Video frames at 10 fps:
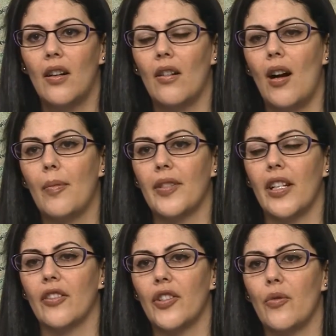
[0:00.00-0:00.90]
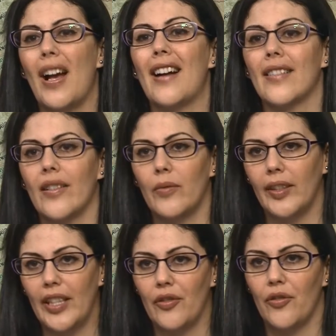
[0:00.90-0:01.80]
are opting to exit
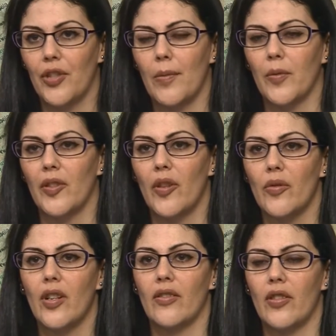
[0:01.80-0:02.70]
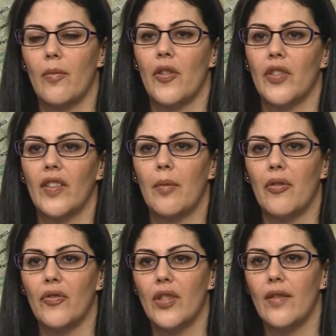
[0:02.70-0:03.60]
relationships with those customers that they
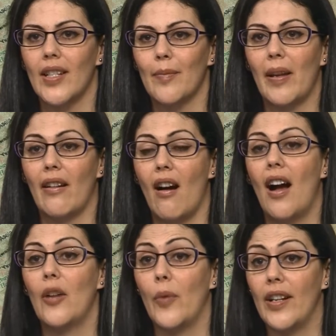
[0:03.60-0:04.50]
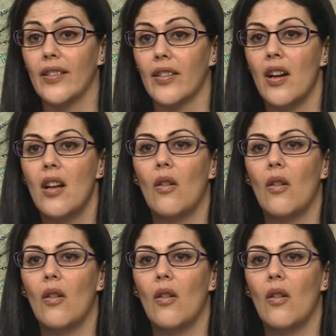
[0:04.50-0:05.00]
perceive as being high risk,